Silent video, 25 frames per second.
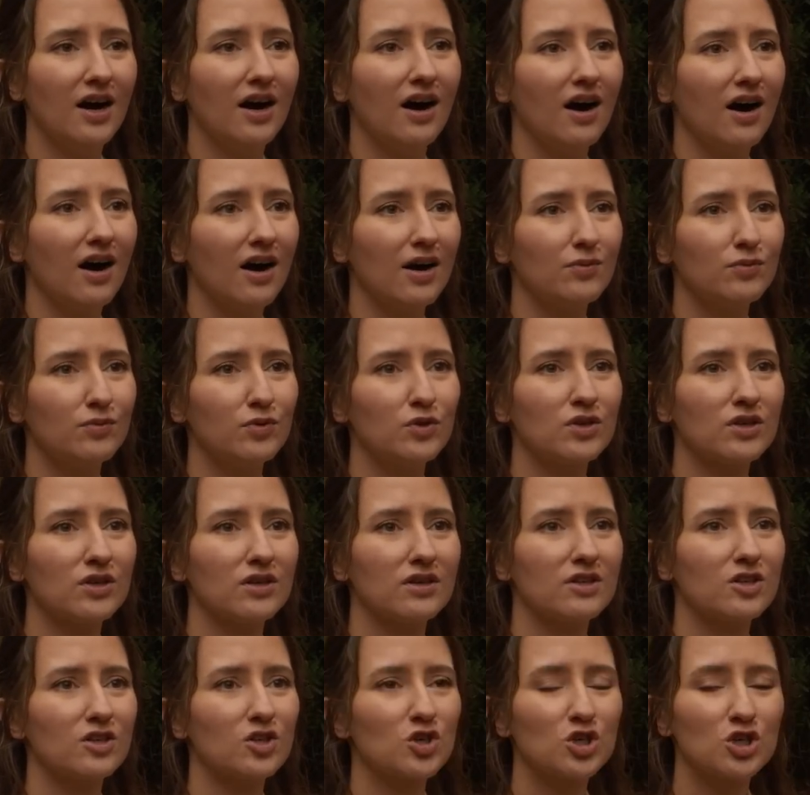I would
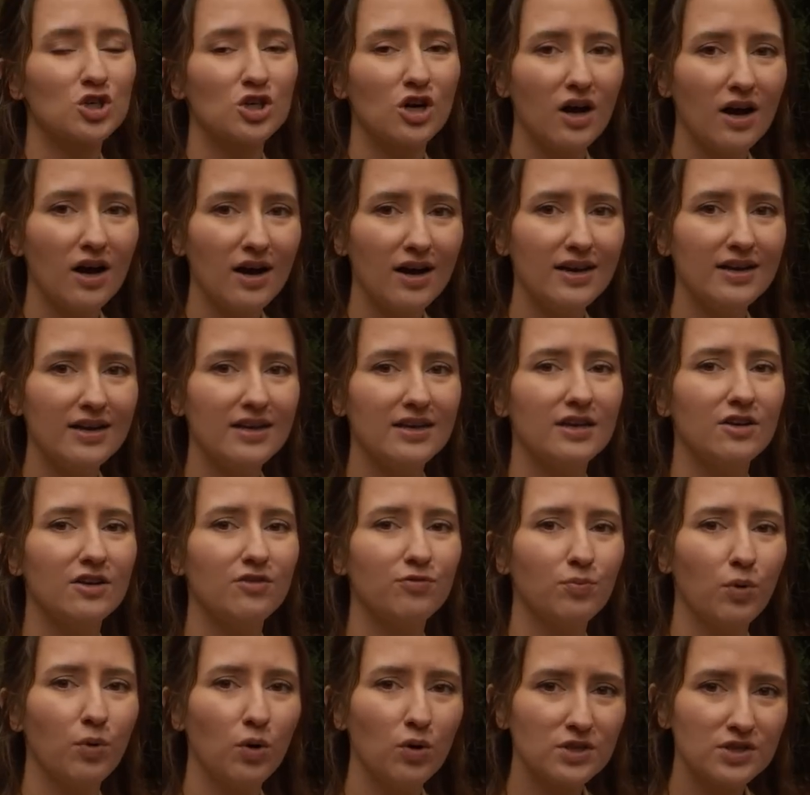try,
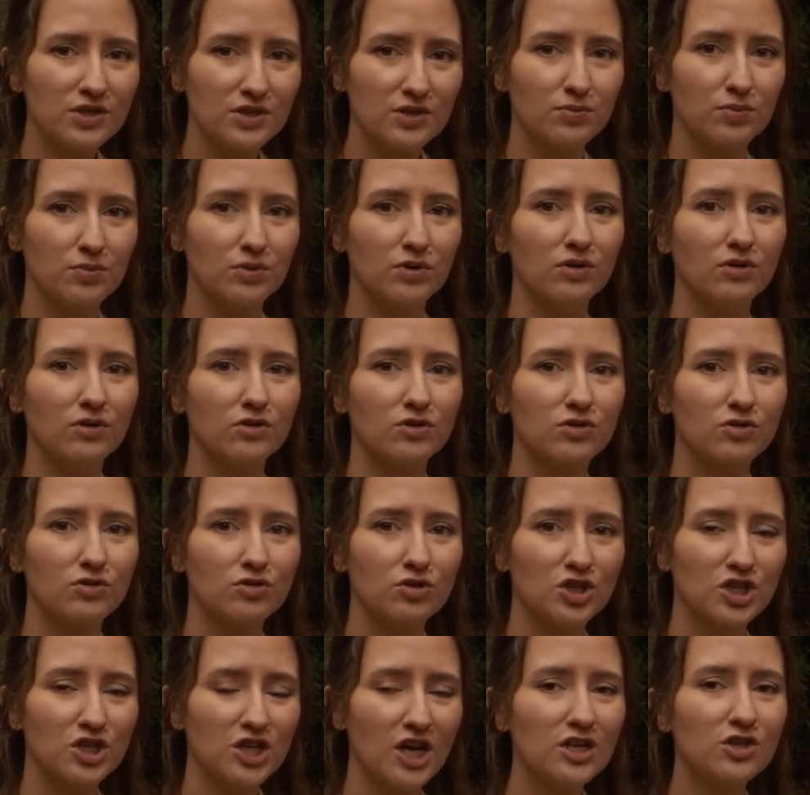if possible, to
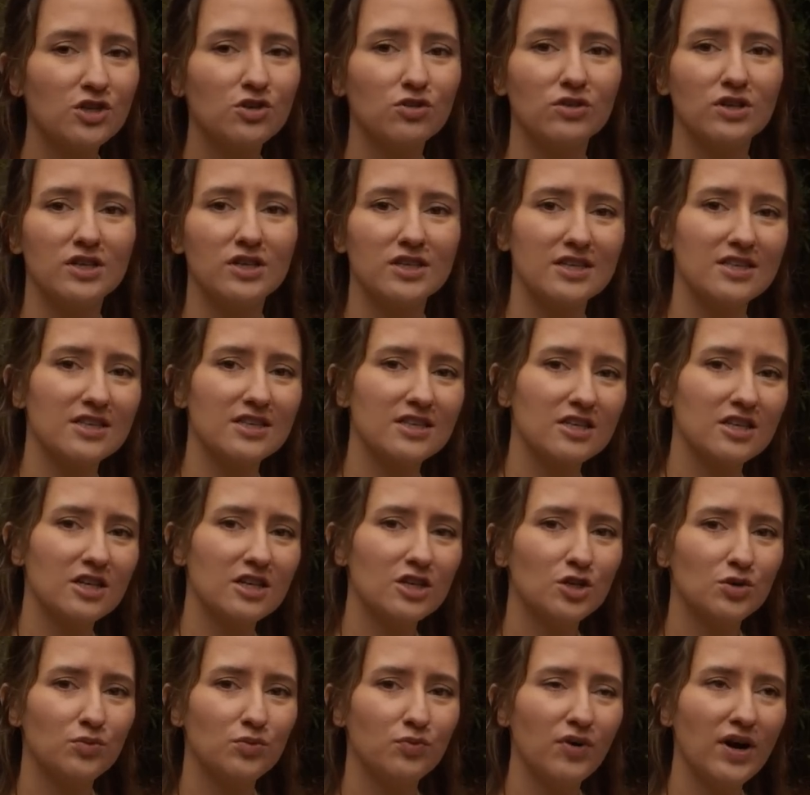schedule it in
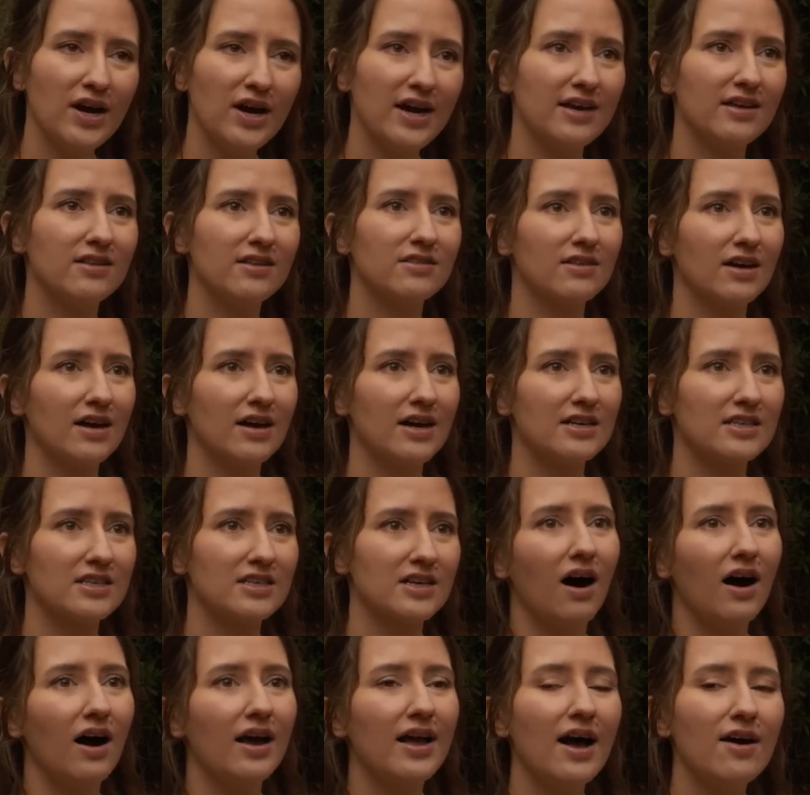such a way that
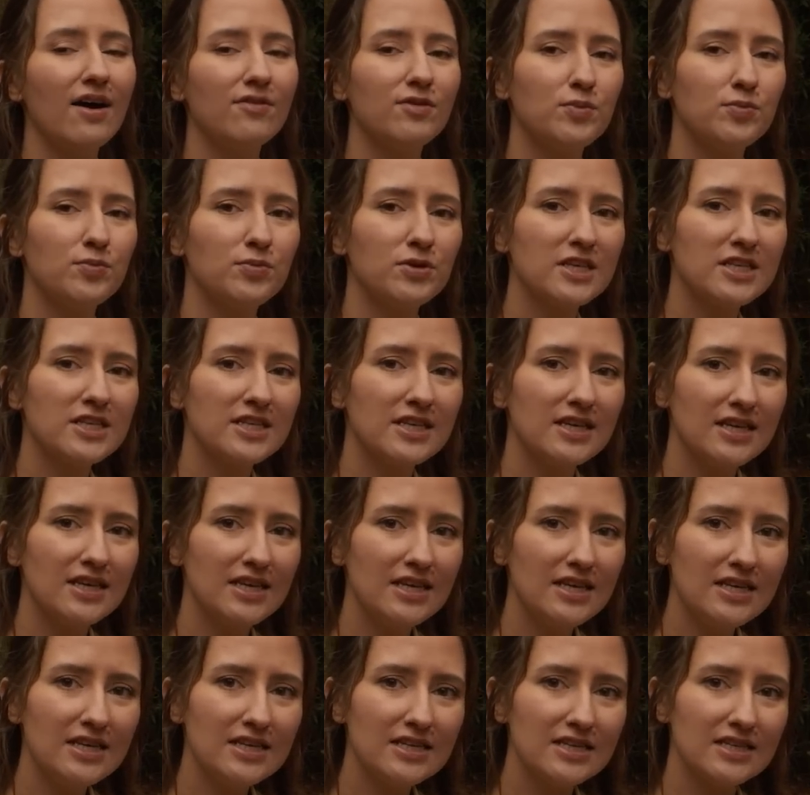I have a pretty
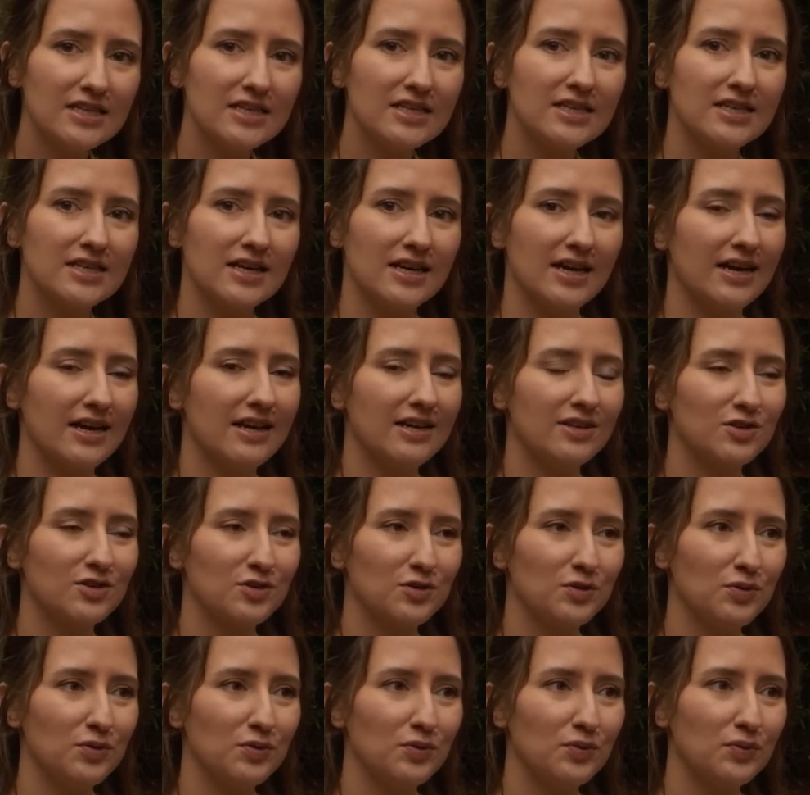easy day
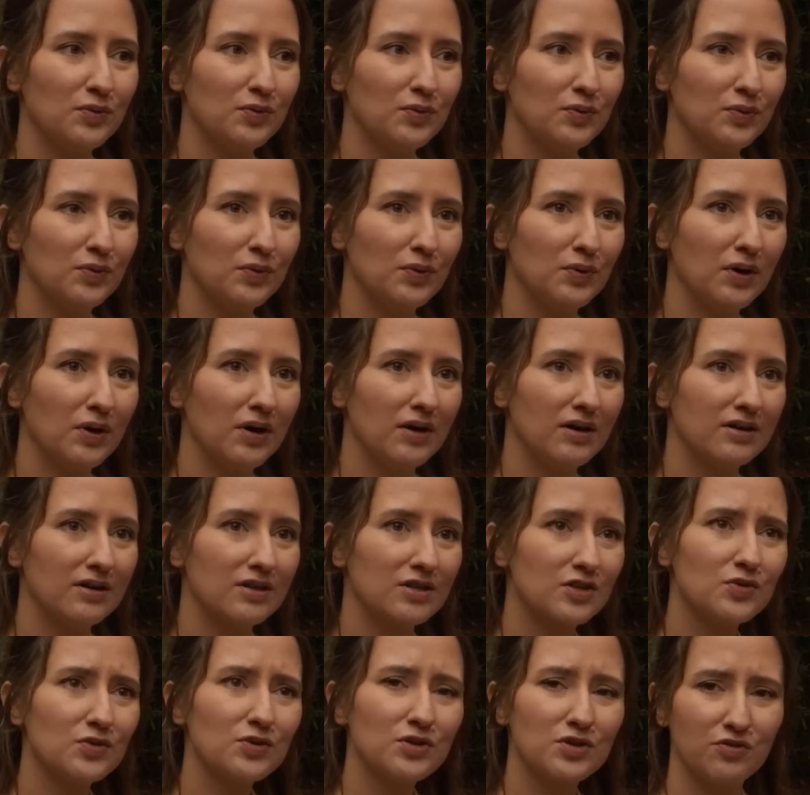to
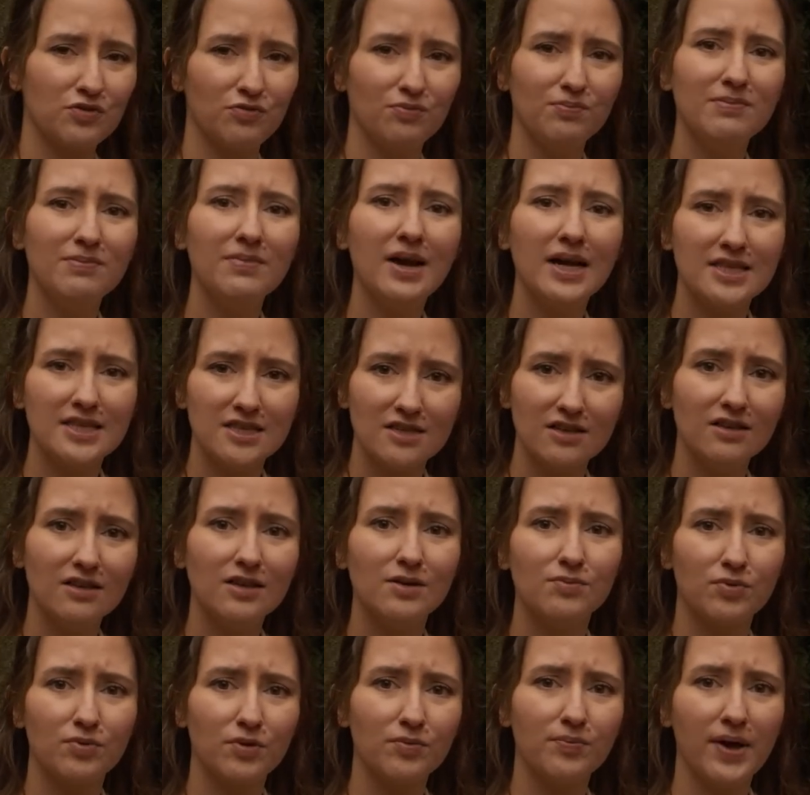sort of
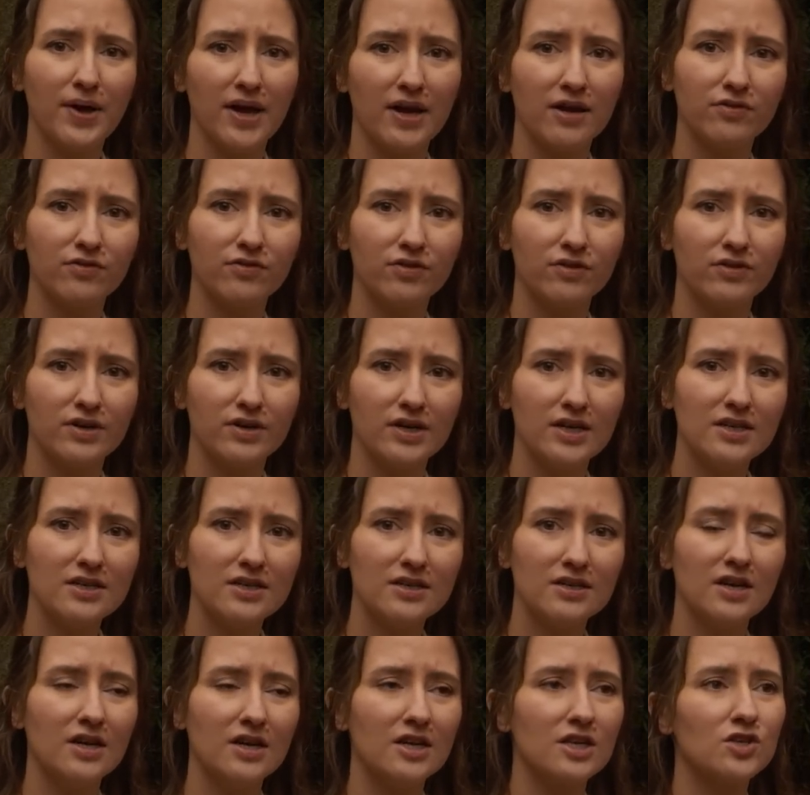mentally prepare for
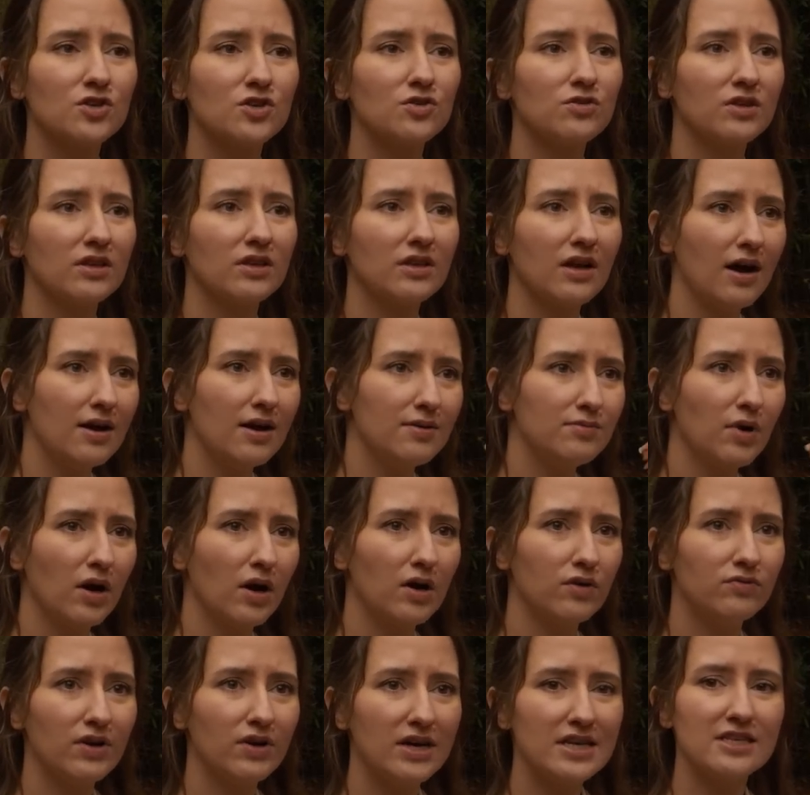it, so that I'm
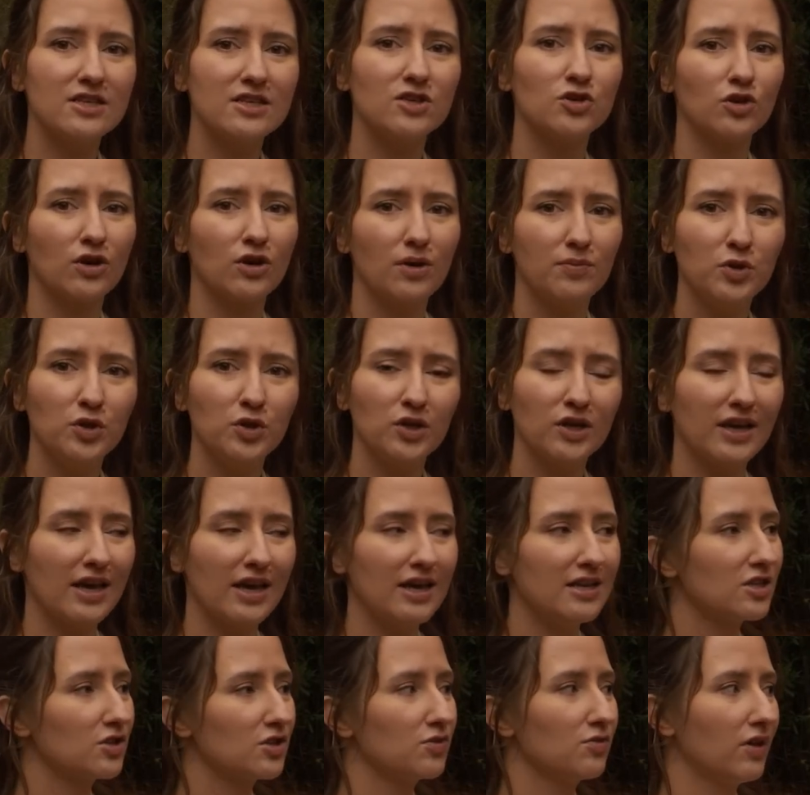ready to
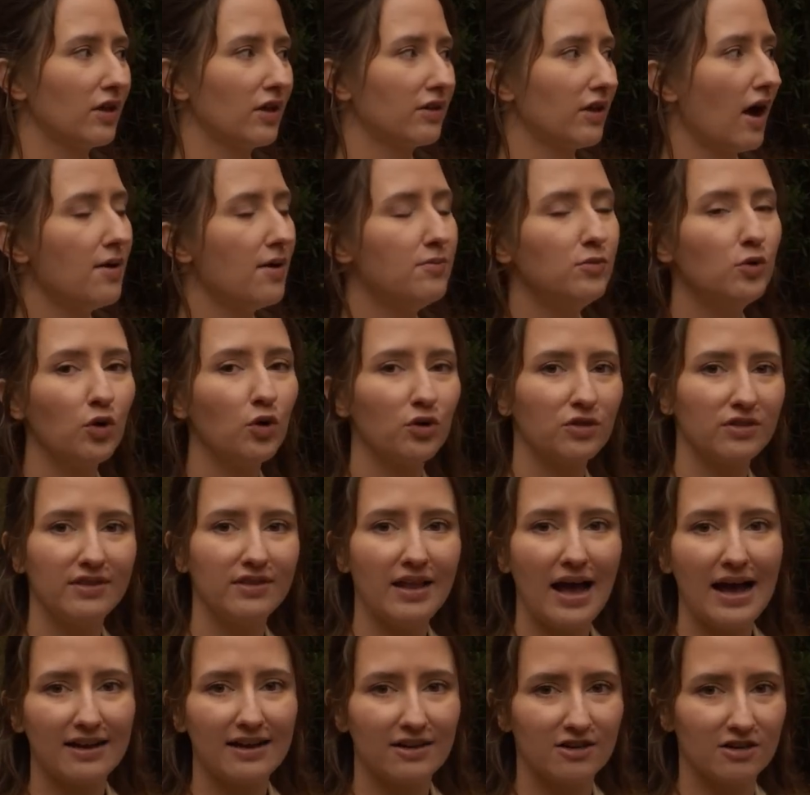communicate, so that I'm not
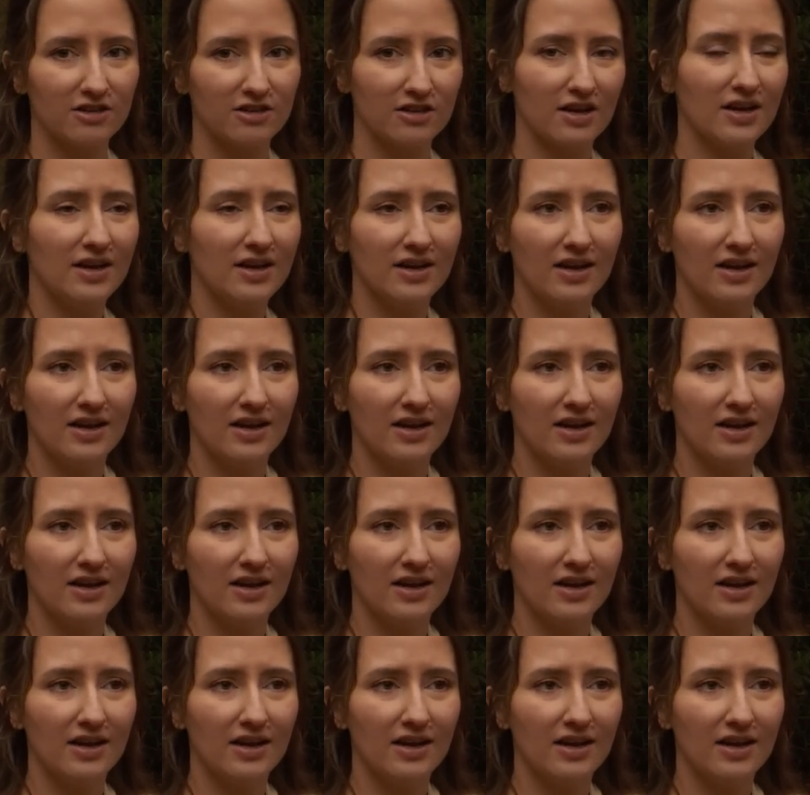knackered,